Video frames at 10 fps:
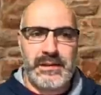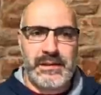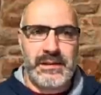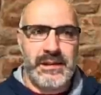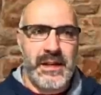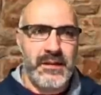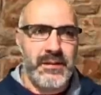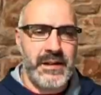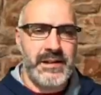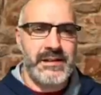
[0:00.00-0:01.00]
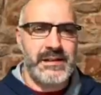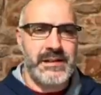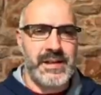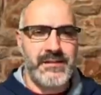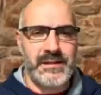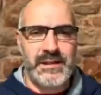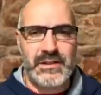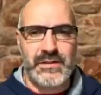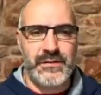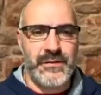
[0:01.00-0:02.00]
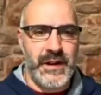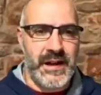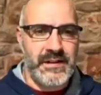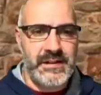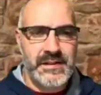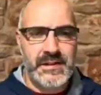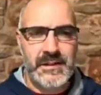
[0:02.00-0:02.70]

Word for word: The Necrit is definitely too fast,